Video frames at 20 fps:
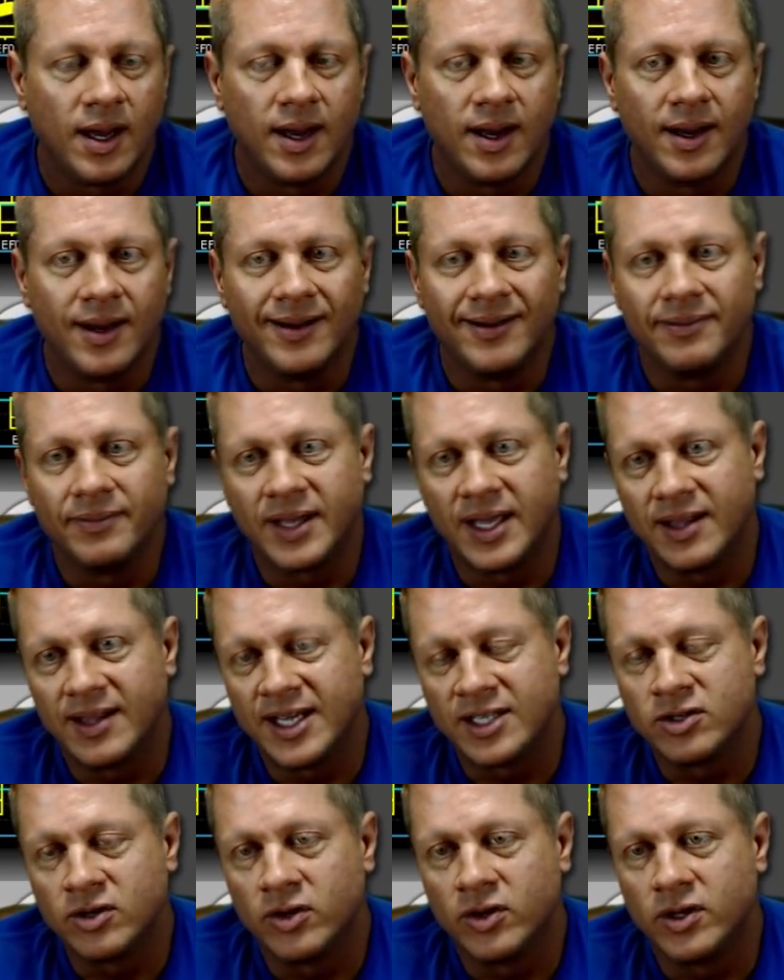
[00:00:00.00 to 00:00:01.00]

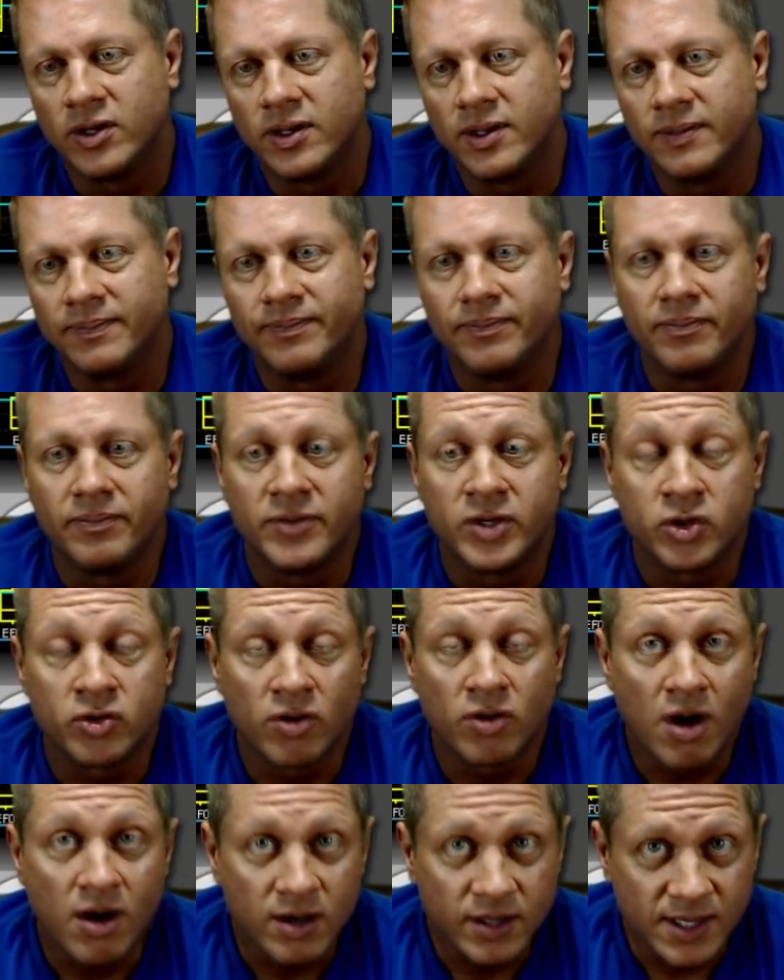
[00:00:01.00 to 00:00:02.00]
Again, that's on the
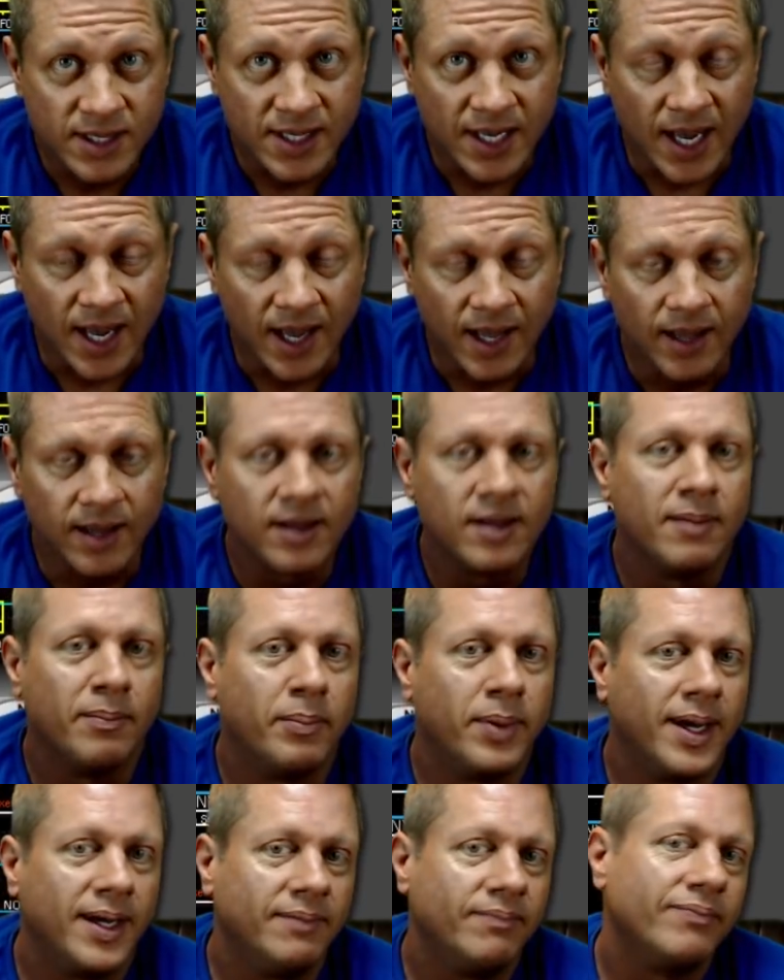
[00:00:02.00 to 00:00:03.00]
strong side,
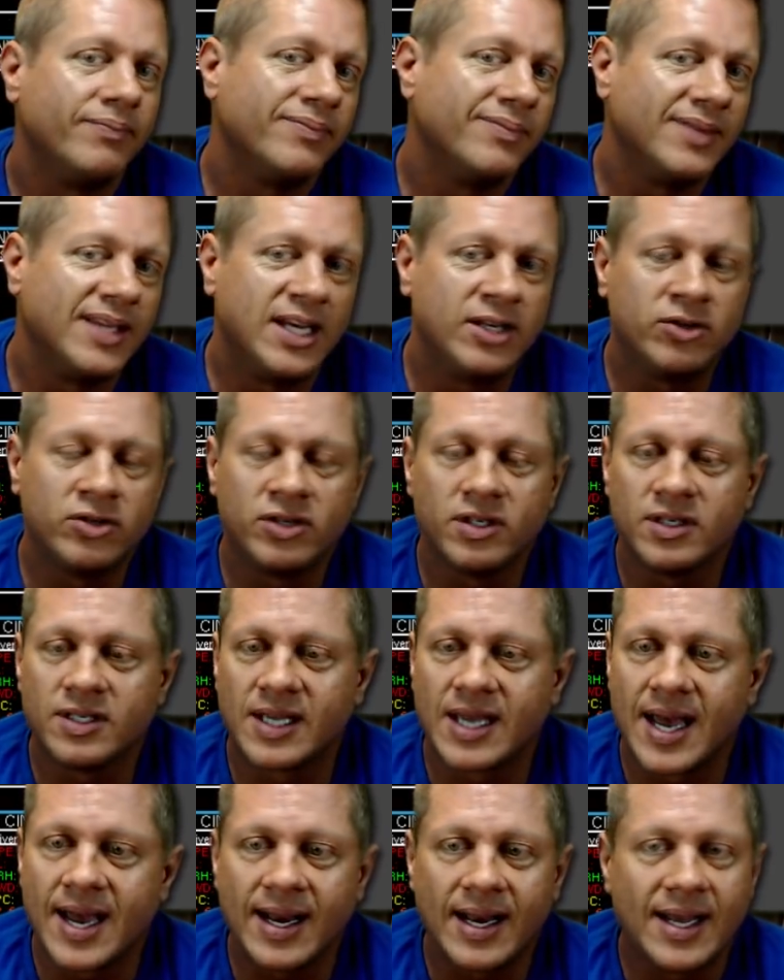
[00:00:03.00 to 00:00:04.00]
but these are
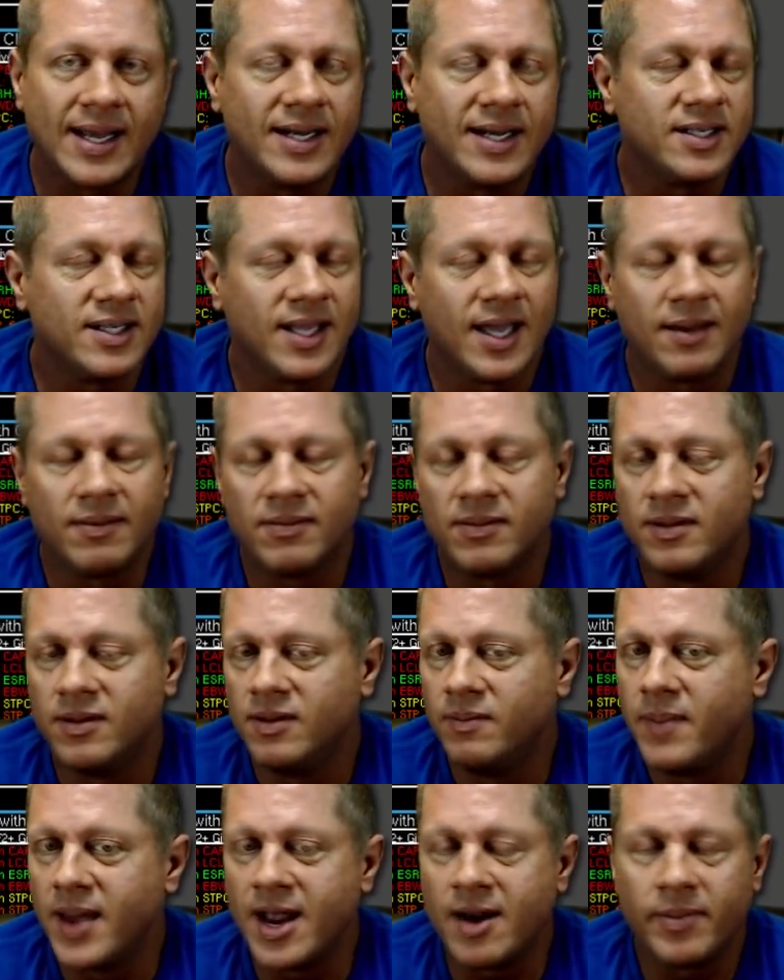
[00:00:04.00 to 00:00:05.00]
just guidelines and they
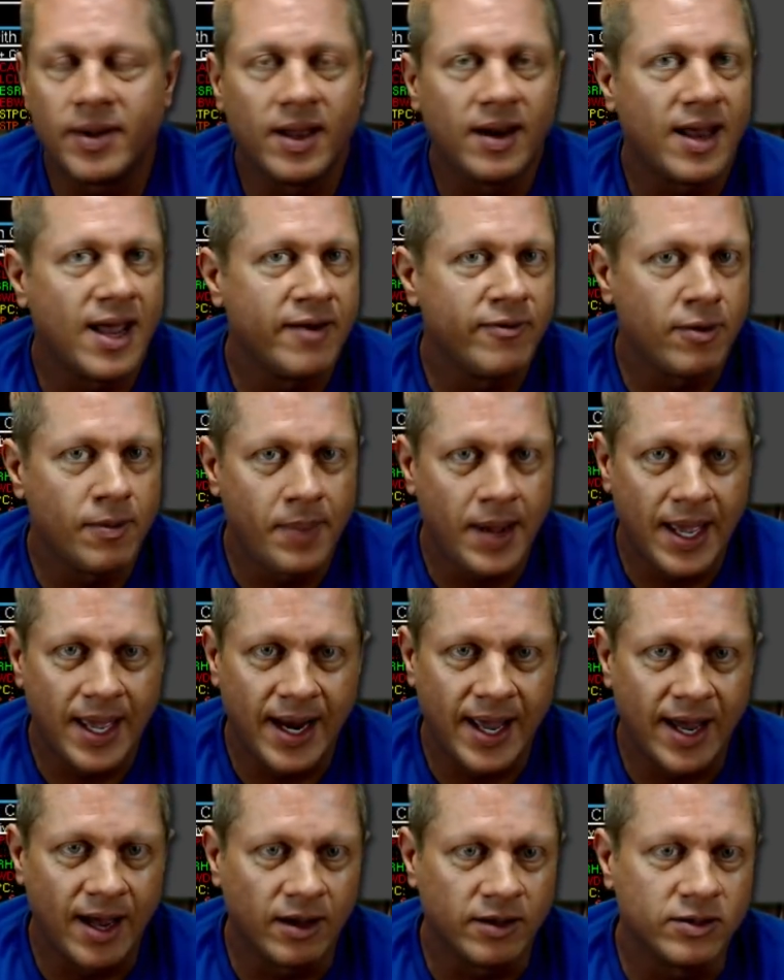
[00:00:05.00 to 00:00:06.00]
may or may not ever
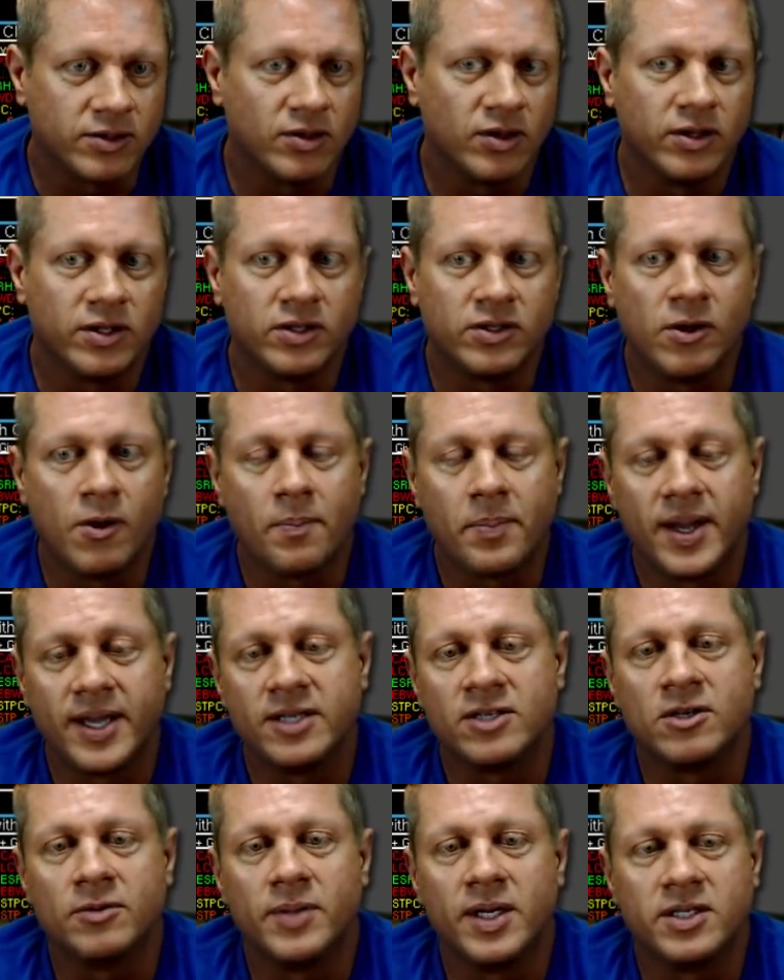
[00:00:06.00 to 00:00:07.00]
pan out. So don't
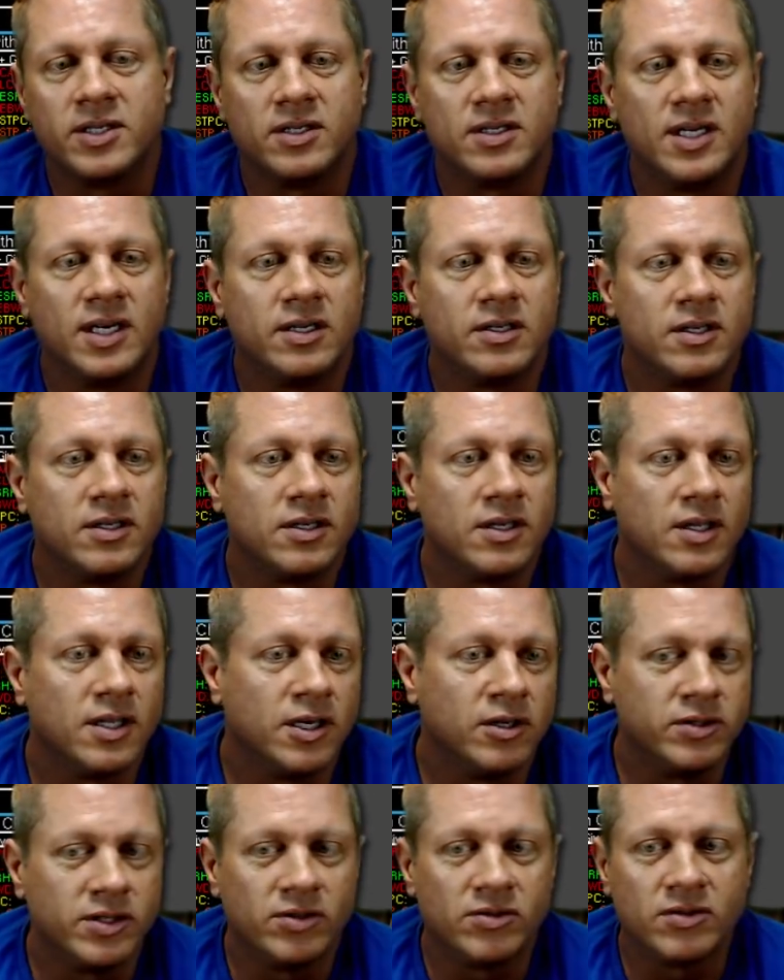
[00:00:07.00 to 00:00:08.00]
pay so much attention to
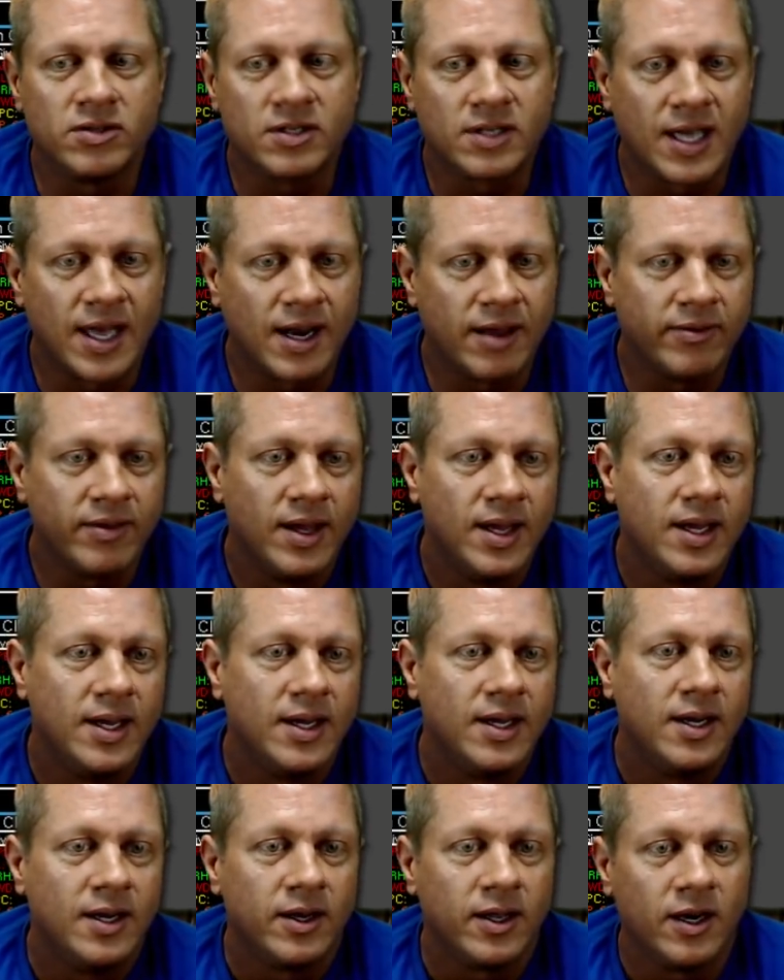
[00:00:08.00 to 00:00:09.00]
those. These are just kind of,
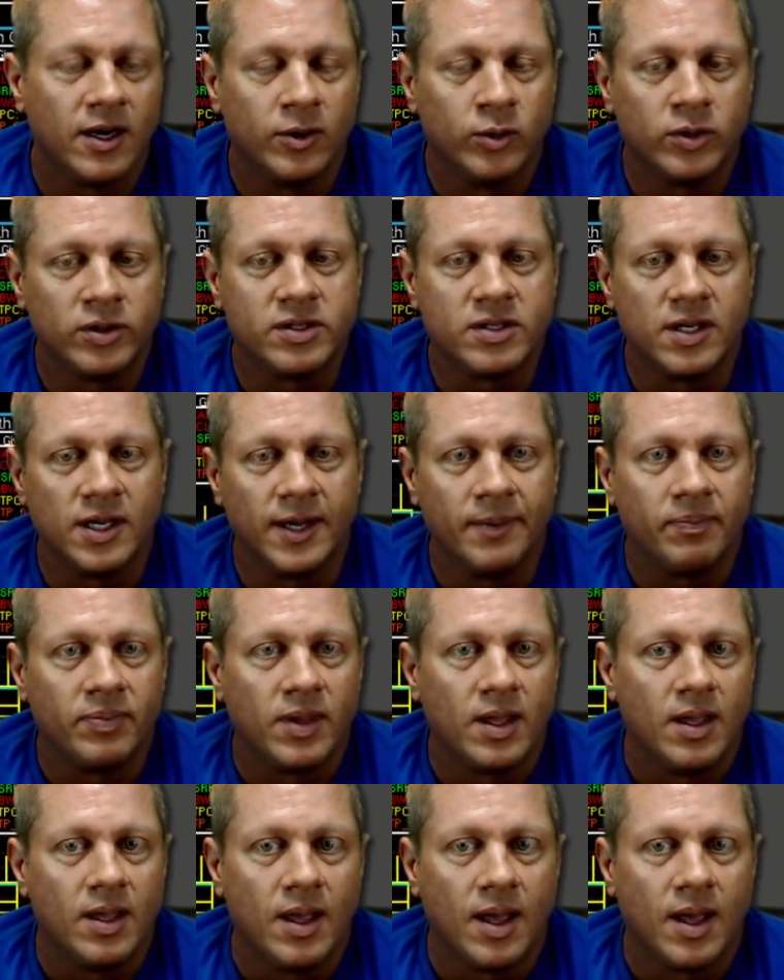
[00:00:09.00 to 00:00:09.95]
we'll see.